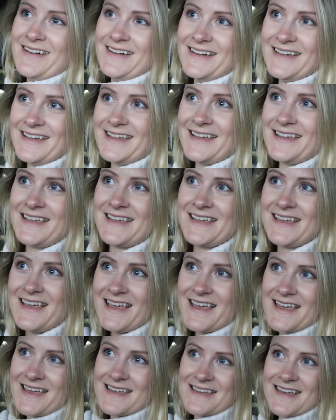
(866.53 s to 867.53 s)

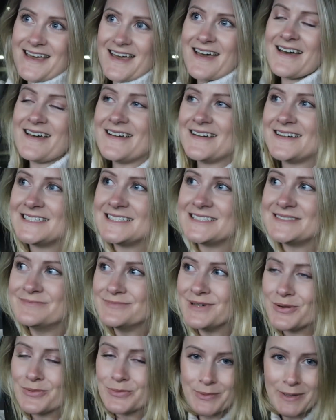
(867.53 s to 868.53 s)

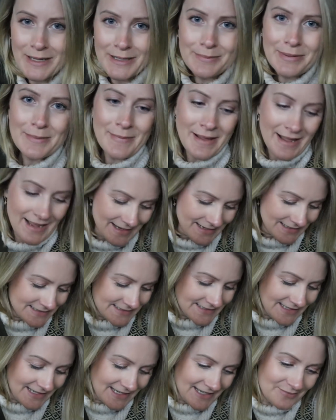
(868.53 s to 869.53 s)
I went a bit
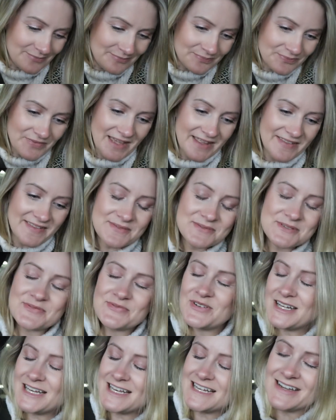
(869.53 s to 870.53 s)
mad, and that
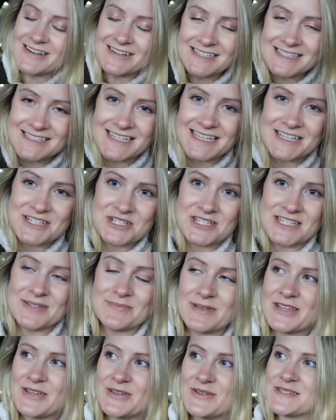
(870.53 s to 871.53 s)
was really nice
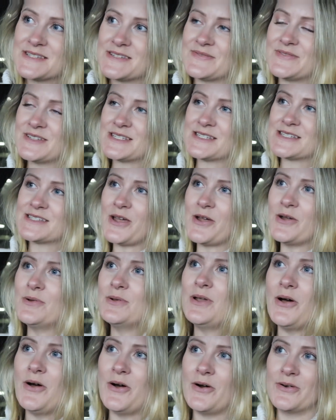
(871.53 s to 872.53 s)
actually, because for so
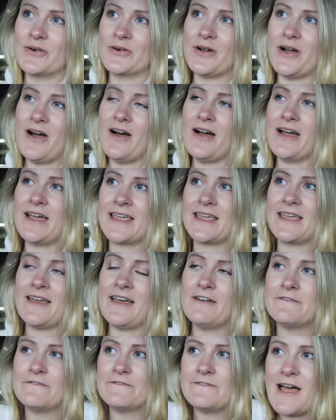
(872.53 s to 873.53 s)
long I
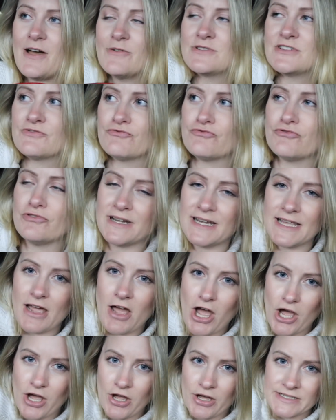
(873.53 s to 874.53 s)
have found it really
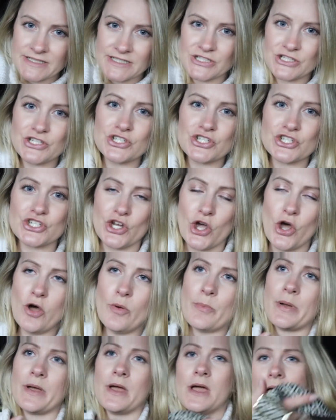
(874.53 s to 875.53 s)
hard to shop.